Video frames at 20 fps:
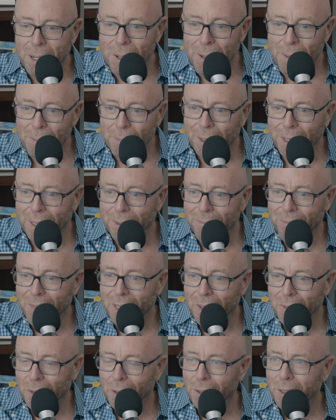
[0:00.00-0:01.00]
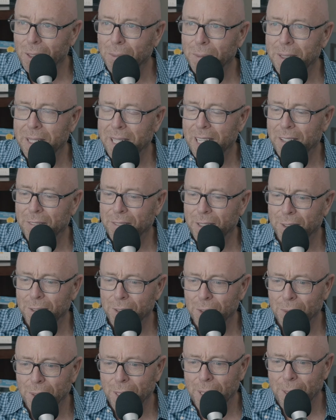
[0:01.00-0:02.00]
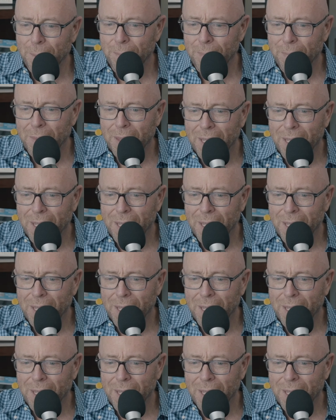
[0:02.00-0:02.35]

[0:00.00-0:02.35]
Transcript: but we're only three and a half hours away.